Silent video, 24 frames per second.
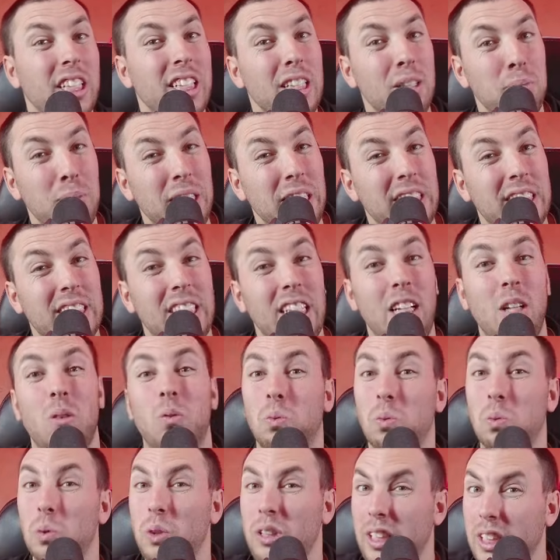going to be
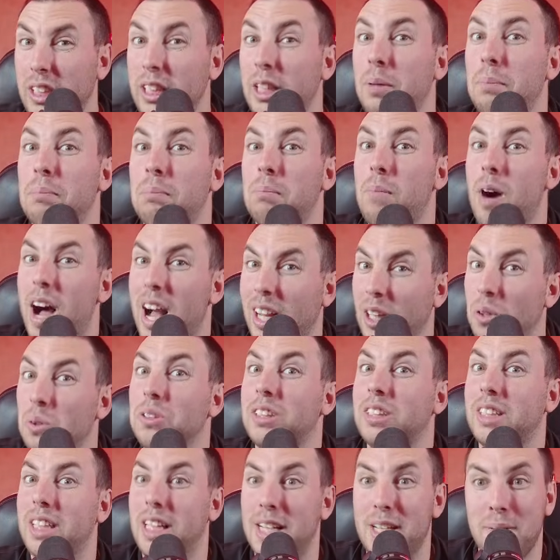seeing really
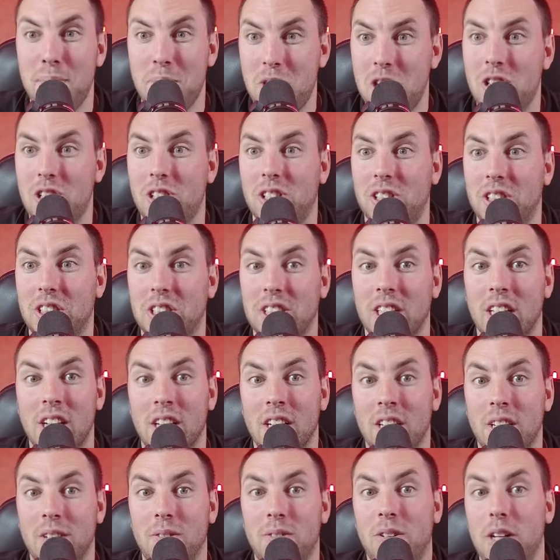mild temperatures
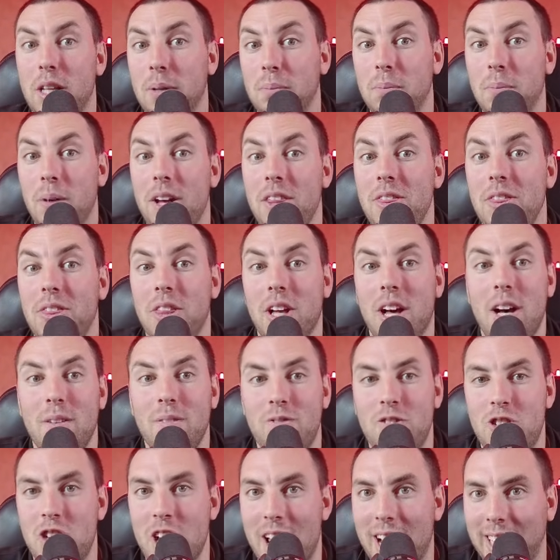for the month
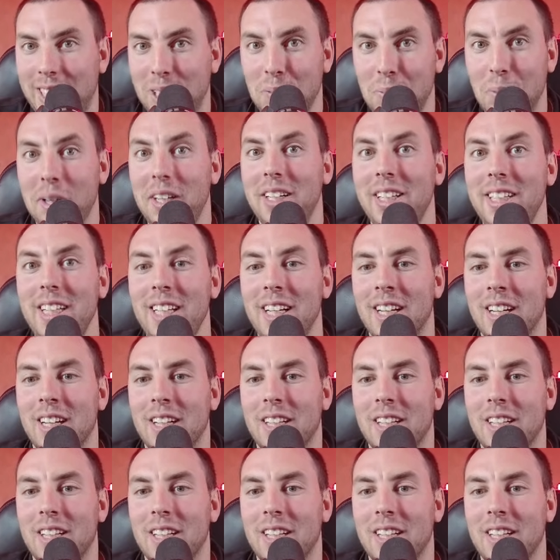of January.